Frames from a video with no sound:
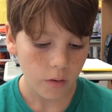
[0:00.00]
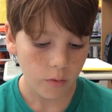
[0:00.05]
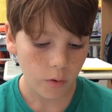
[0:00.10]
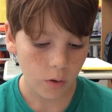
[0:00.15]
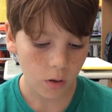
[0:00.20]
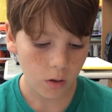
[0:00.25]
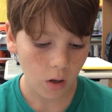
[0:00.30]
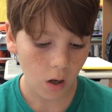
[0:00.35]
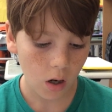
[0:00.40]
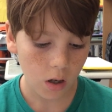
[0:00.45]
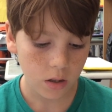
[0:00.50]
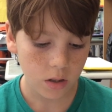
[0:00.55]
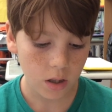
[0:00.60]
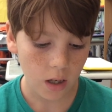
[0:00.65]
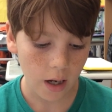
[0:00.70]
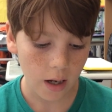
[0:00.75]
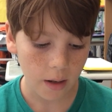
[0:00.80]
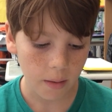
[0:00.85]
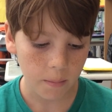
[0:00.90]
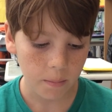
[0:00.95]
For a long,
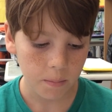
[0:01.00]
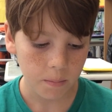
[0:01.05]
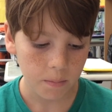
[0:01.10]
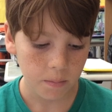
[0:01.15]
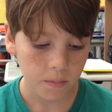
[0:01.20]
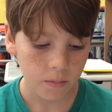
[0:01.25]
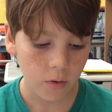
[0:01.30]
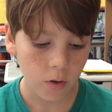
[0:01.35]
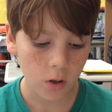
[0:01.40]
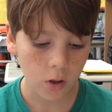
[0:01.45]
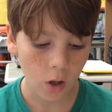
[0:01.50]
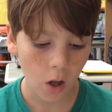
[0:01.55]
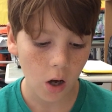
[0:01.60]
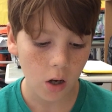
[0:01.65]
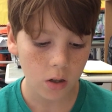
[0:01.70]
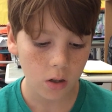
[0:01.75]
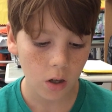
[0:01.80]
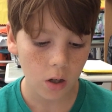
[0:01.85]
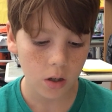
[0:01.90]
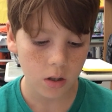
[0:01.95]

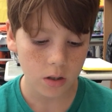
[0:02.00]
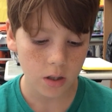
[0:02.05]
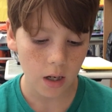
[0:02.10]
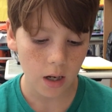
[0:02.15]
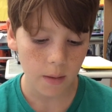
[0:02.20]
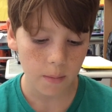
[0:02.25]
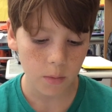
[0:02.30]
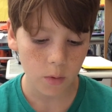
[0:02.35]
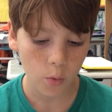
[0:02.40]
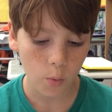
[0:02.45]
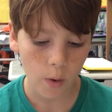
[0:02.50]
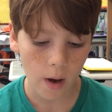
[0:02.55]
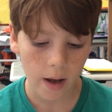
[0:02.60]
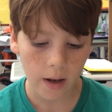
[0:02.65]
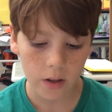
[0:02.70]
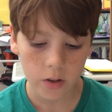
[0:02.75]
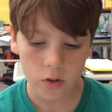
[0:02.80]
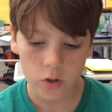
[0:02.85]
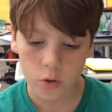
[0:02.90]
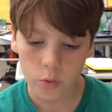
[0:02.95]
long time, the
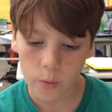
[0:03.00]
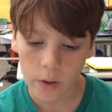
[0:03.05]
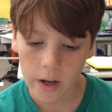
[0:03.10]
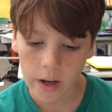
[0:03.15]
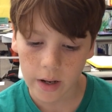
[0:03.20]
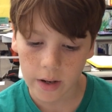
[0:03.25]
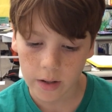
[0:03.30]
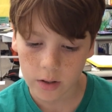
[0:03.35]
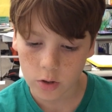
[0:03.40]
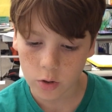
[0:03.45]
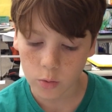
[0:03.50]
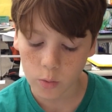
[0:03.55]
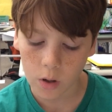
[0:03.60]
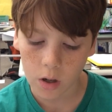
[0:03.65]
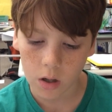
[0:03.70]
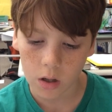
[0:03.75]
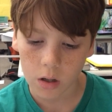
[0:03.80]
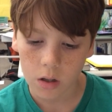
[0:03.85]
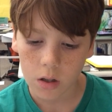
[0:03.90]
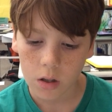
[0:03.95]
wagon swayed and
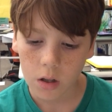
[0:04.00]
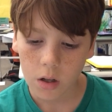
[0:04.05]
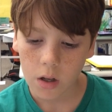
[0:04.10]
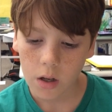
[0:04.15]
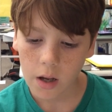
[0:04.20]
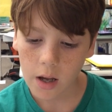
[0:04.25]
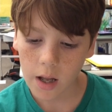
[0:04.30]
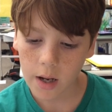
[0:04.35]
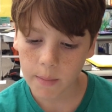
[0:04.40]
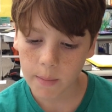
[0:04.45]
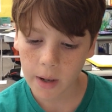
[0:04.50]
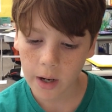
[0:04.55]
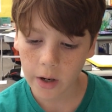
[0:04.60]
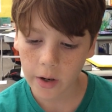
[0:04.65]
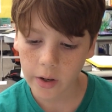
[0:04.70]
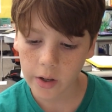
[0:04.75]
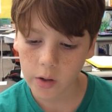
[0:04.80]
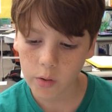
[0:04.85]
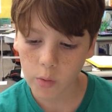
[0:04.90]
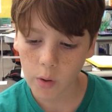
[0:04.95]
swung, and
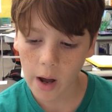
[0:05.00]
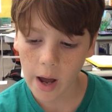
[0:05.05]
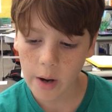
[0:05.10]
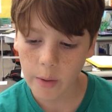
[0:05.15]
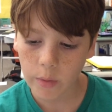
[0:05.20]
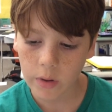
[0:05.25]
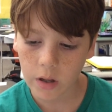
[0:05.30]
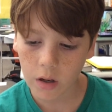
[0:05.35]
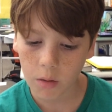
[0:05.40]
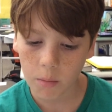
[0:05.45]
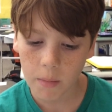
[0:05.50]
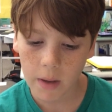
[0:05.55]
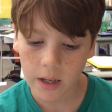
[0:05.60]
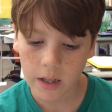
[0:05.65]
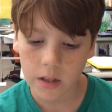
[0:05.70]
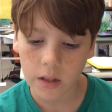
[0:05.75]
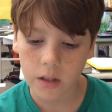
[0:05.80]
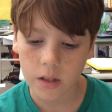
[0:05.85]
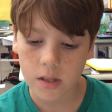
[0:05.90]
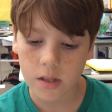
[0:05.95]
Mary cried without
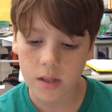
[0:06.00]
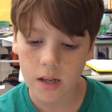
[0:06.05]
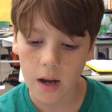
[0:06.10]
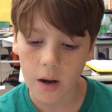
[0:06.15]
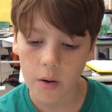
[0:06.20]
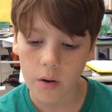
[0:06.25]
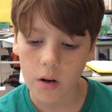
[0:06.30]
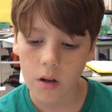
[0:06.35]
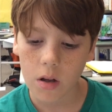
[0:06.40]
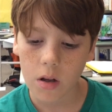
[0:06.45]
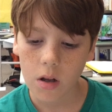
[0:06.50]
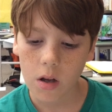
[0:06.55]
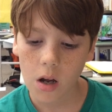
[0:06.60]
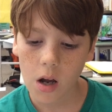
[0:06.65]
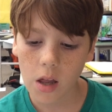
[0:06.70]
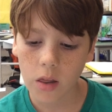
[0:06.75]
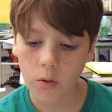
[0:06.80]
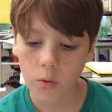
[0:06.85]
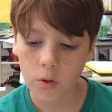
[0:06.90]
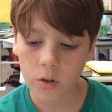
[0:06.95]
making a sound,
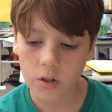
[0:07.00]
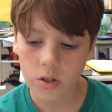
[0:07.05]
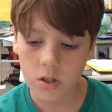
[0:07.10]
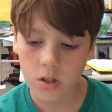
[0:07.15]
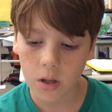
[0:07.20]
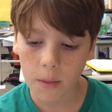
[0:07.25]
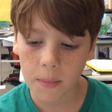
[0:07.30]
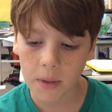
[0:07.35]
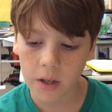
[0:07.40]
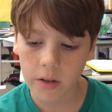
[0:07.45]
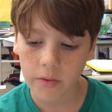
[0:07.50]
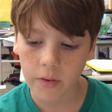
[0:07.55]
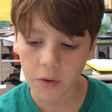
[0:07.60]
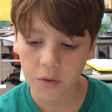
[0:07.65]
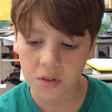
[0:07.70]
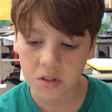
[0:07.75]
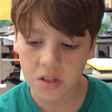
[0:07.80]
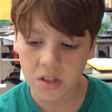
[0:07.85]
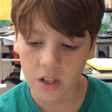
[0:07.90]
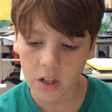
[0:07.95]
and Laura's stomach
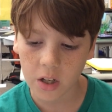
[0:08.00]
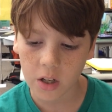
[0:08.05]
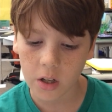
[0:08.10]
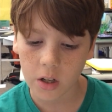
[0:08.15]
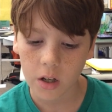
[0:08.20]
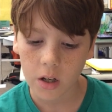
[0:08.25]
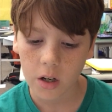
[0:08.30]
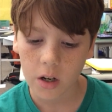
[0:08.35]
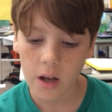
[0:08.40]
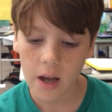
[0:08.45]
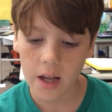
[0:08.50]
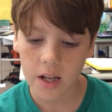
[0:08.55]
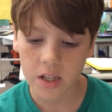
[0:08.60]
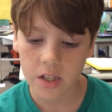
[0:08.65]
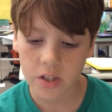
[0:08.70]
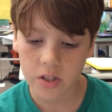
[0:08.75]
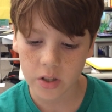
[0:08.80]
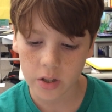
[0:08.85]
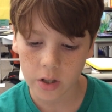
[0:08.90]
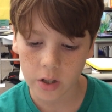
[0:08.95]
felt sicker and
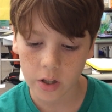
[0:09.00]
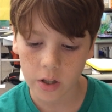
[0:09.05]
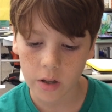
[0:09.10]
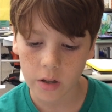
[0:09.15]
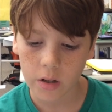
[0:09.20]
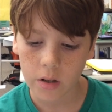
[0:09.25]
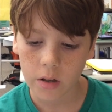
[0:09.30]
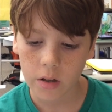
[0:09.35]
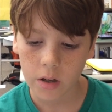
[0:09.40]
sicker.